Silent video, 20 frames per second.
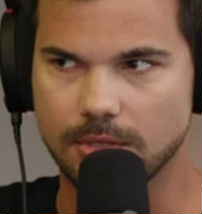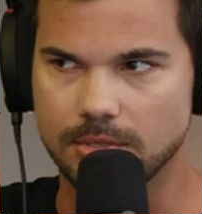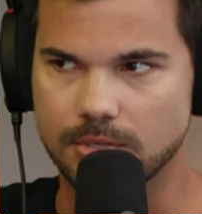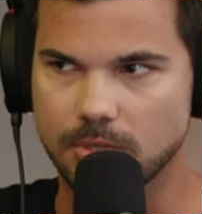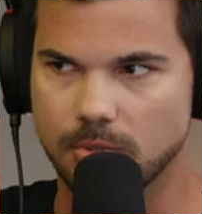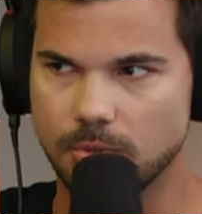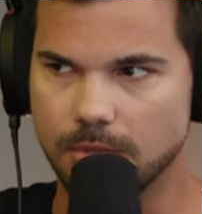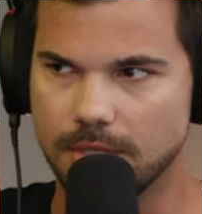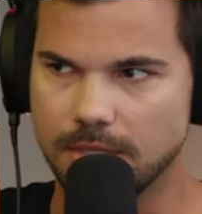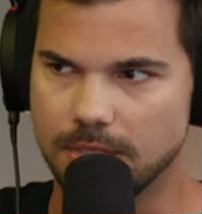The
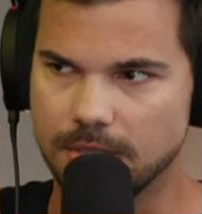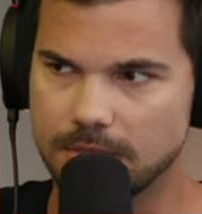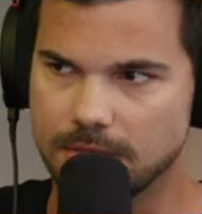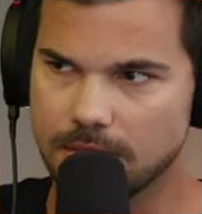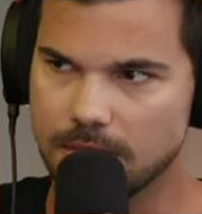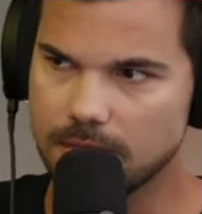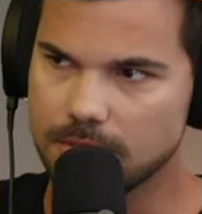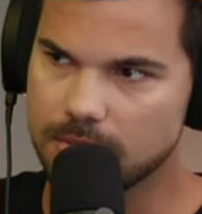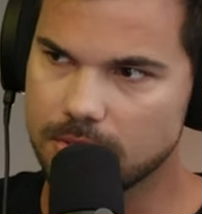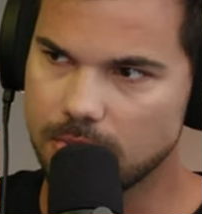Squeeze,
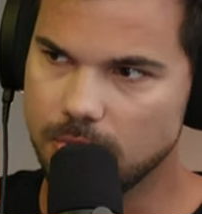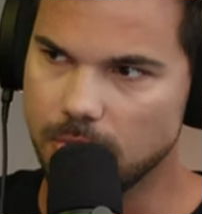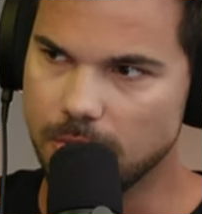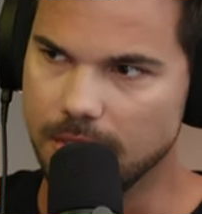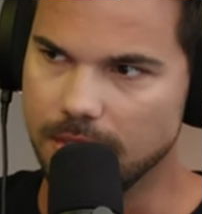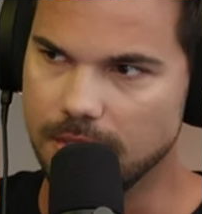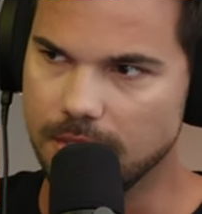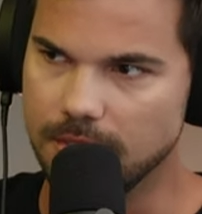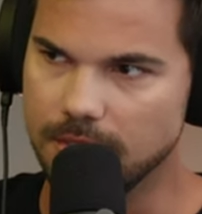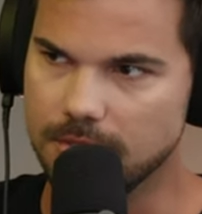The
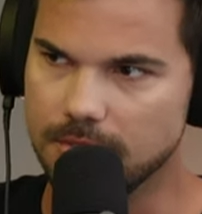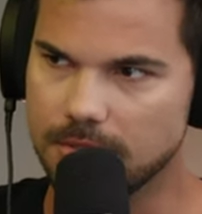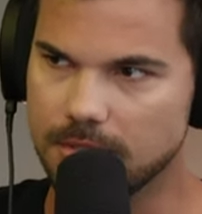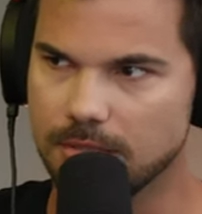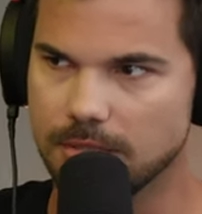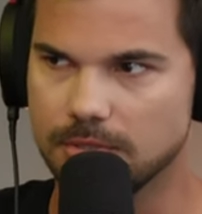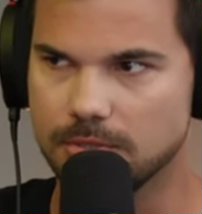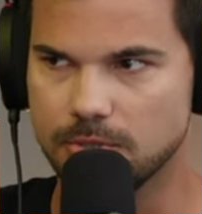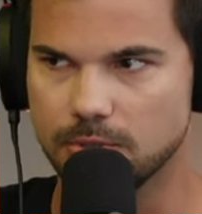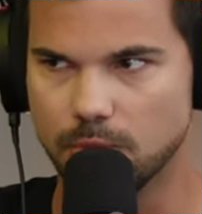Squeeze,
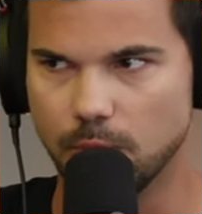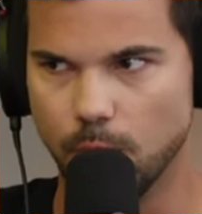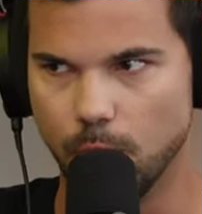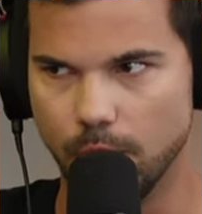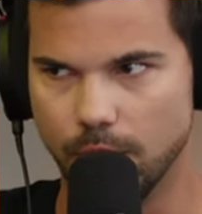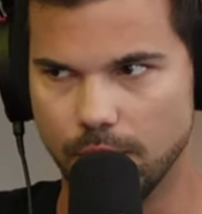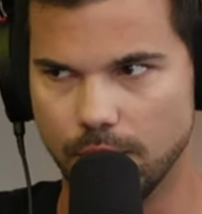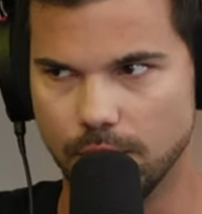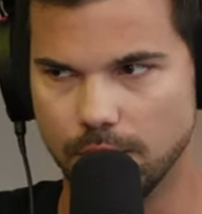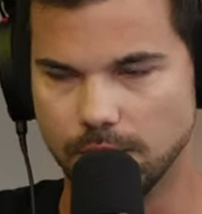The
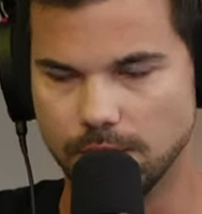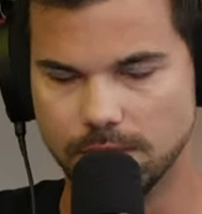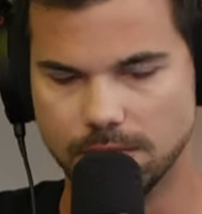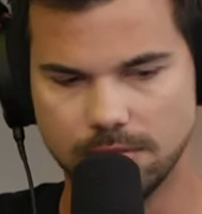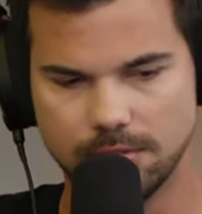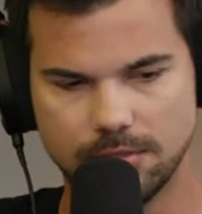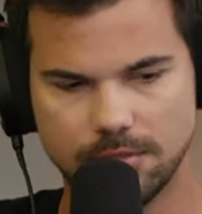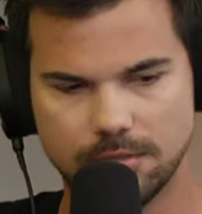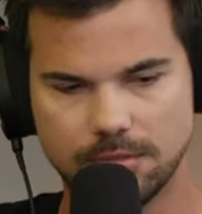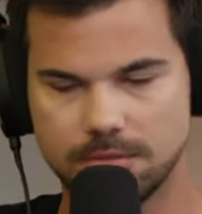
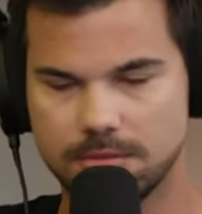Squeeze.